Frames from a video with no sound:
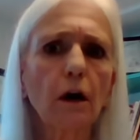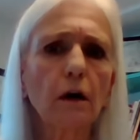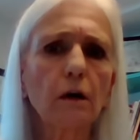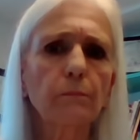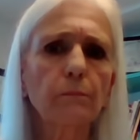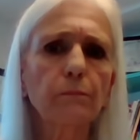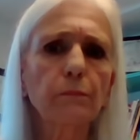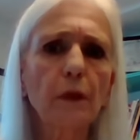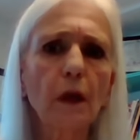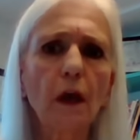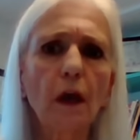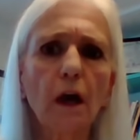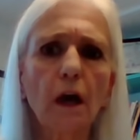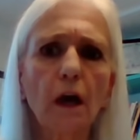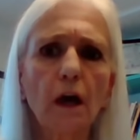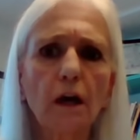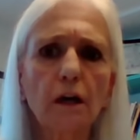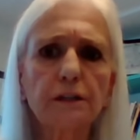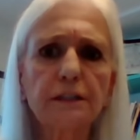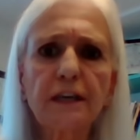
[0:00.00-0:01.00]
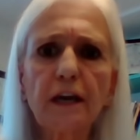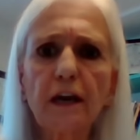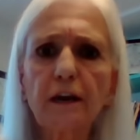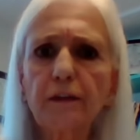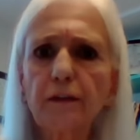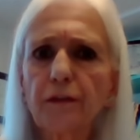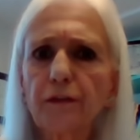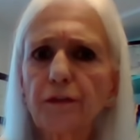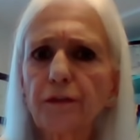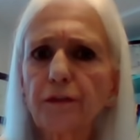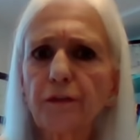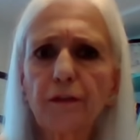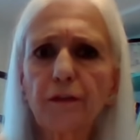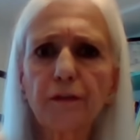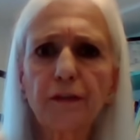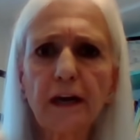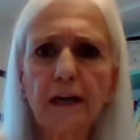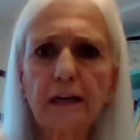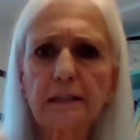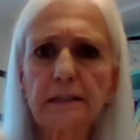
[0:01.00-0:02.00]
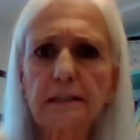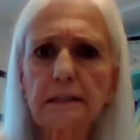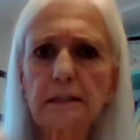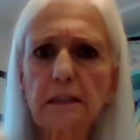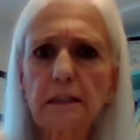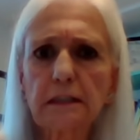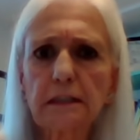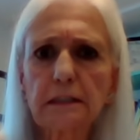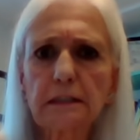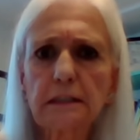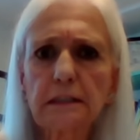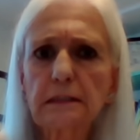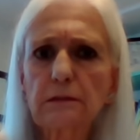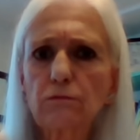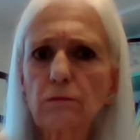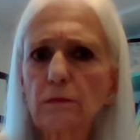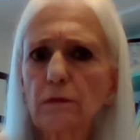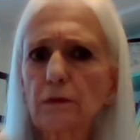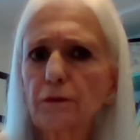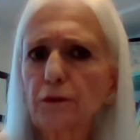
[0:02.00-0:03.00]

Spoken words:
a death that is